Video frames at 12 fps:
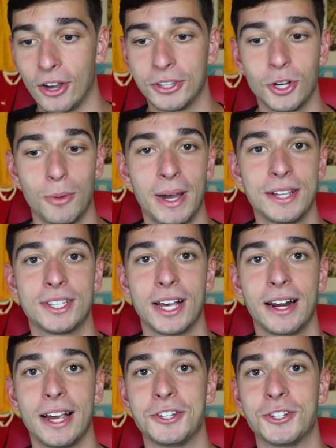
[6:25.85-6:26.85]
I don't mind
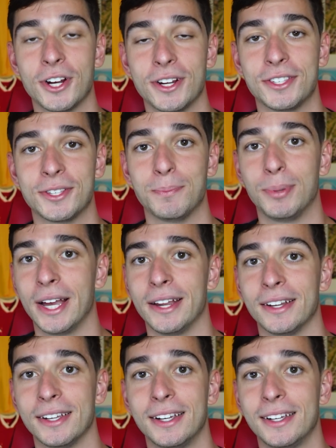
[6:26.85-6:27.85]
tie-dye shirts,
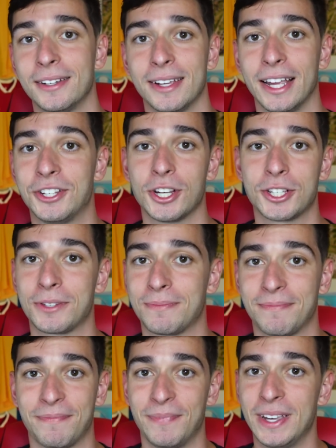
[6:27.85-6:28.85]
but it just
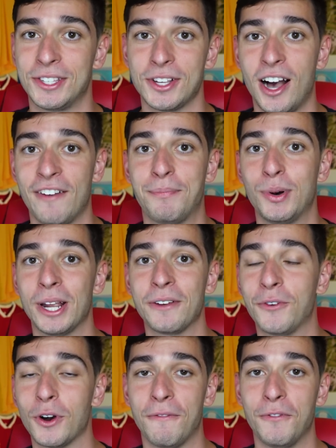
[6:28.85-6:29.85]
is off-putting
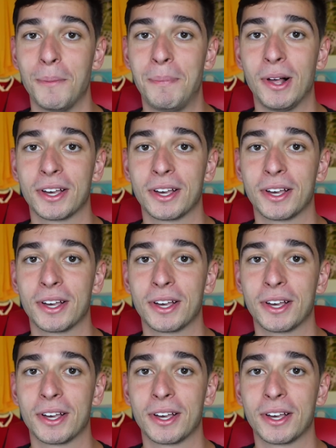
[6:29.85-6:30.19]
for a football